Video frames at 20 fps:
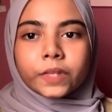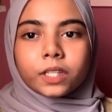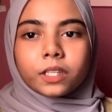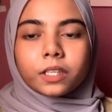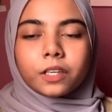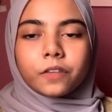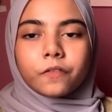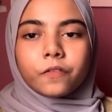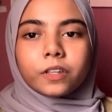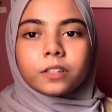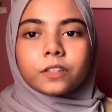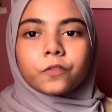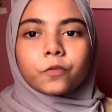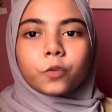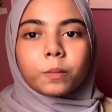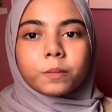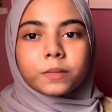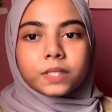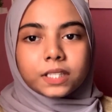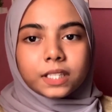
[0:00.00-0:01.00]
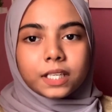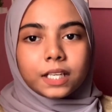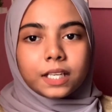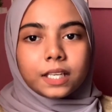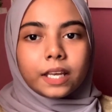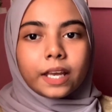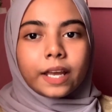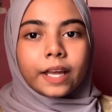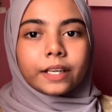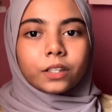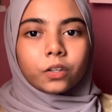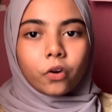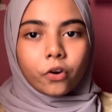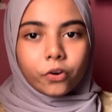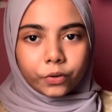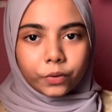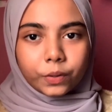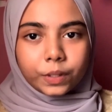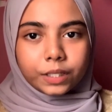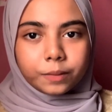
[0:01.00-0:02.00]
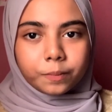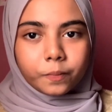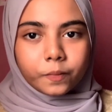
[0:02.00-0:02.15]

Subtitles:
even from steel and concrete,